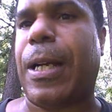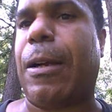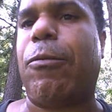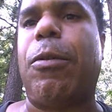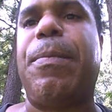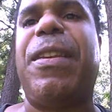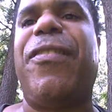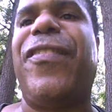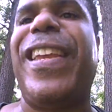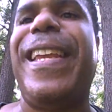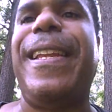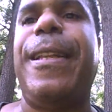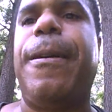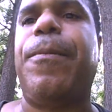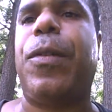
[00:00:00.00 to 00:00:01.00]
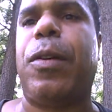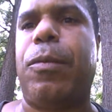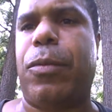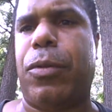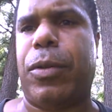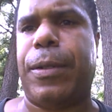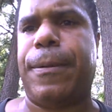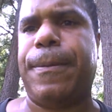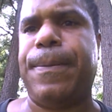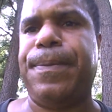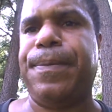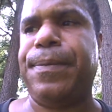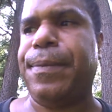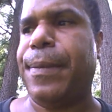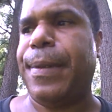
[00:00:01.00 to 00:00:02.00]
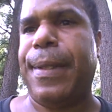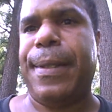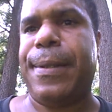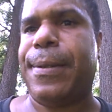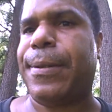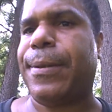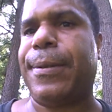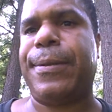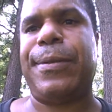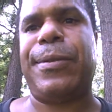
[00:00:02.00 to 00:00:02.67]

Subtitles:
I won't be feeding them no more. So,